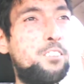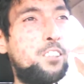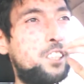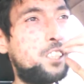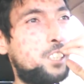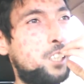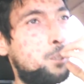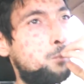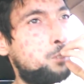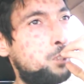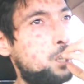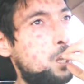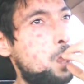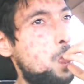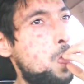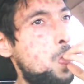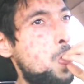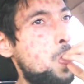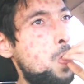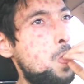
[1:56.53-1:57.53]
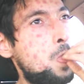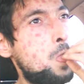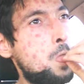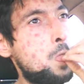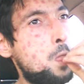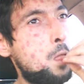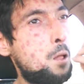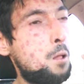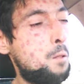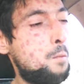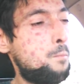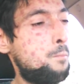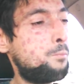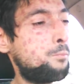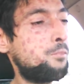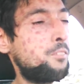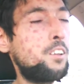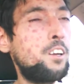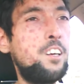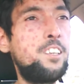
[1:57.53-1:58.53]
systems
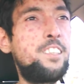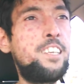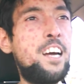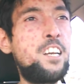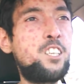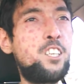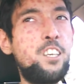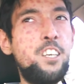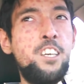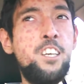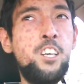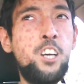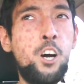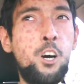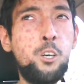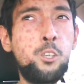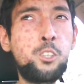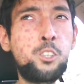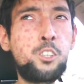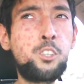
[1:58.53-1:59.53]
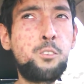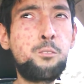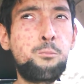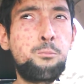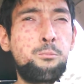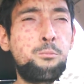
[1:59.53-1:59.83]
attached to egos.